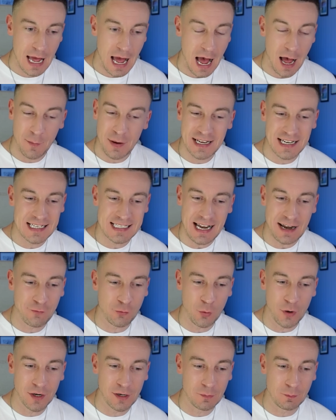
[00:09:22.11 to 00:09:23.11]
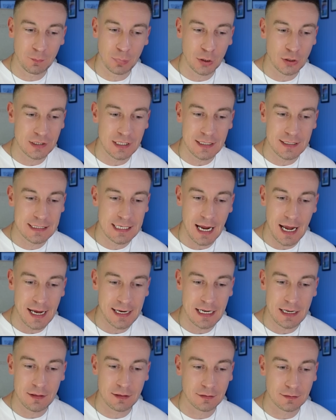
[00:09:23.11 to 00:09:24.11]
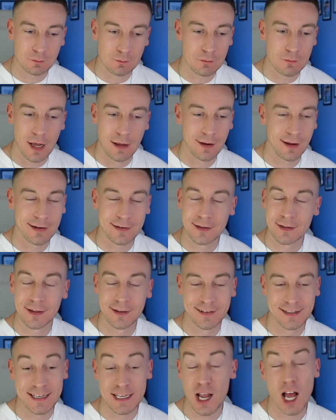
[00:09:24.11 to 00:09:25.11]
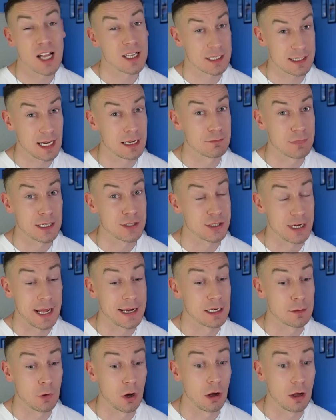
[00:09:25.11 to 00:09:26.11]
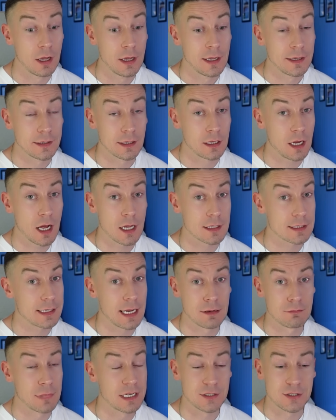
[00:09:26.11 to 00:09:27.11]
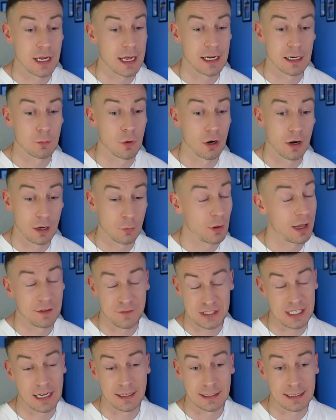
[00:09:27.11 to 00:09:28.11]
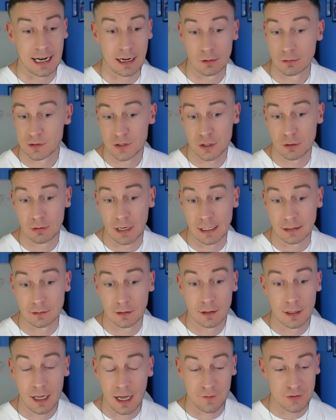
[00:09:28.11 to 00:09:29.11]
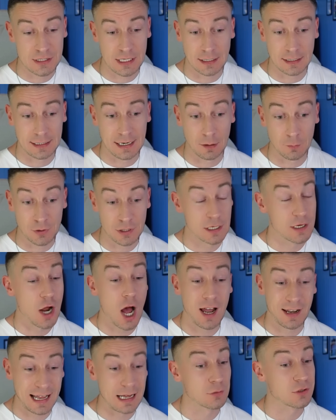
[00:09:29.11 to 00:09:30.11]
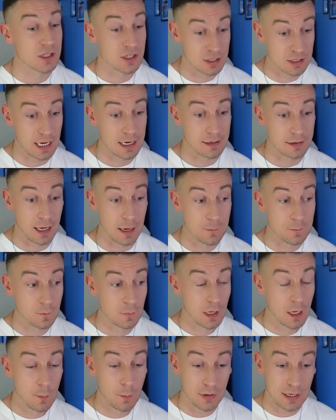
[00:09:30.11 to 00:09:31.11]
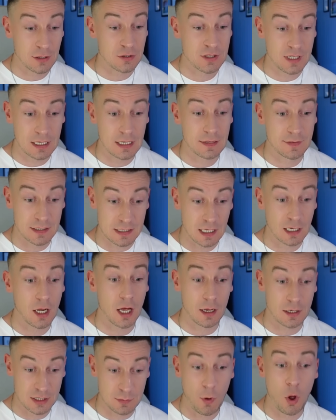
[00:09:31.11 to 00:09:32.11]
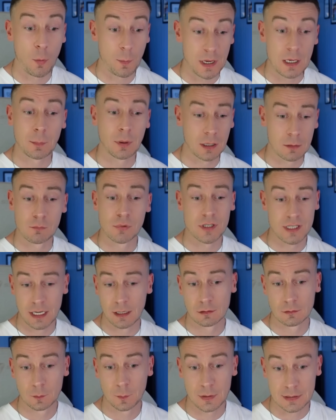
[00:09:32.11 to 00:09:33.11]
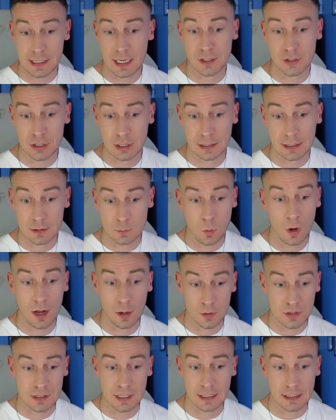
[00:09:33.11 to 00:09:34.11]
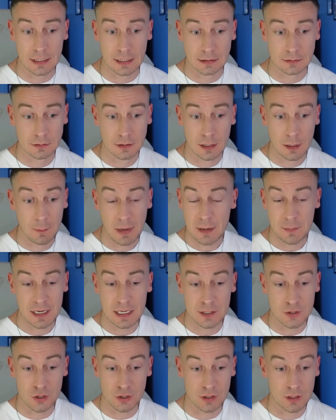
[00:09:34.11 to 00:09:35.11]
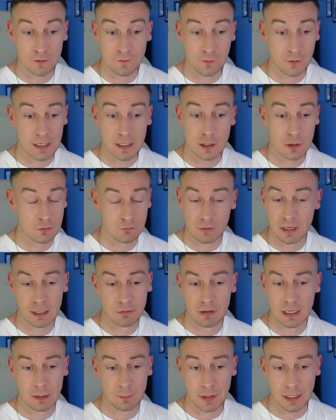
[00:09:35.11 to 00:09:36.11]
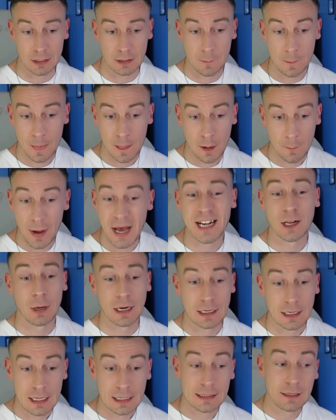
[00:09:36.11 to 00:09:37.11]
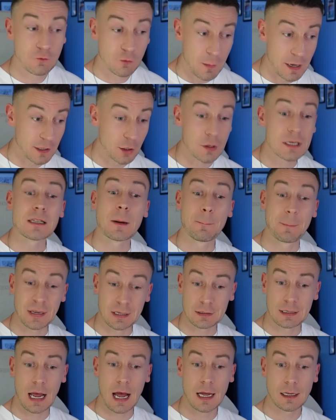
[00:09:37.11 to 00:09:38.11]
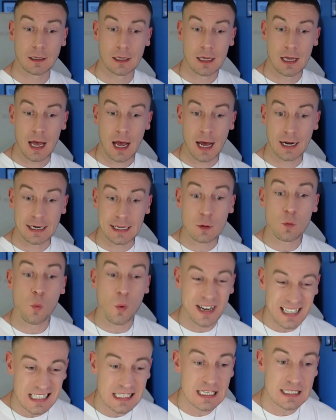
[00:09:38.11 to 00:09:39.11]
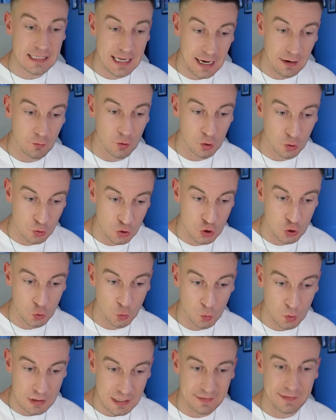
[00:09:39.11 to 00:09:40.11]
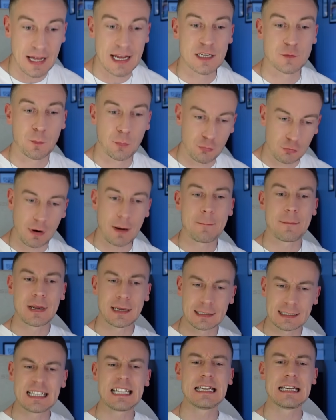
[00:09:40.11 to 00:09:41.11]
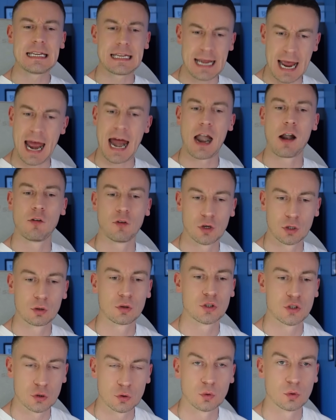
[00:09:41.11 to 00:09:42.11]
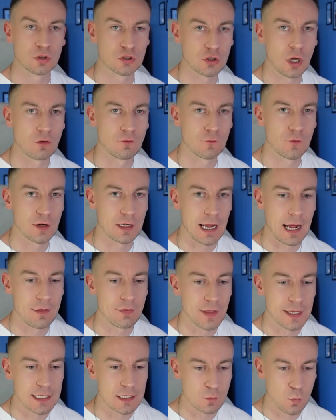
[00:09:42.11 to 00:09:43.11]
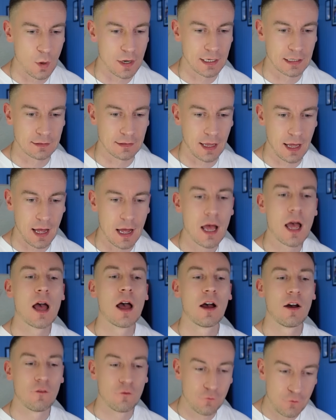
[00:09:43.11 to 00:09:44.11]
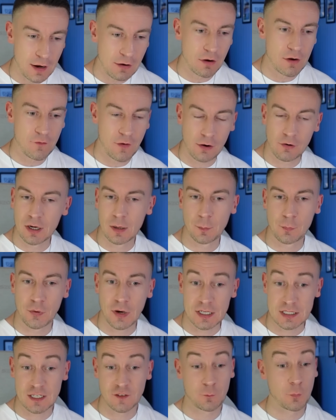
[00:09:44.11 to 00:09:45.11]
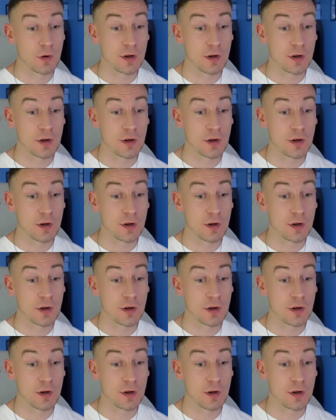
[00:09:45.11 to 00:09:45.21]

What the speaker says: I mean, is everyone a bloody tiny... You can't say midget anymore. Well, I've said it now. Too late. I've said it now. But you're not allowed to say that. But I was thinking there's a lot of small people in Brazil, potentially, is what I was thinking. Maybe he's just a freak who's really, really big. But anyway, Livramento, he's a big guy. And he wins his aerial duels, and that is Premier League aerial duels. Don't forget that he's winning there. Very, very impressive.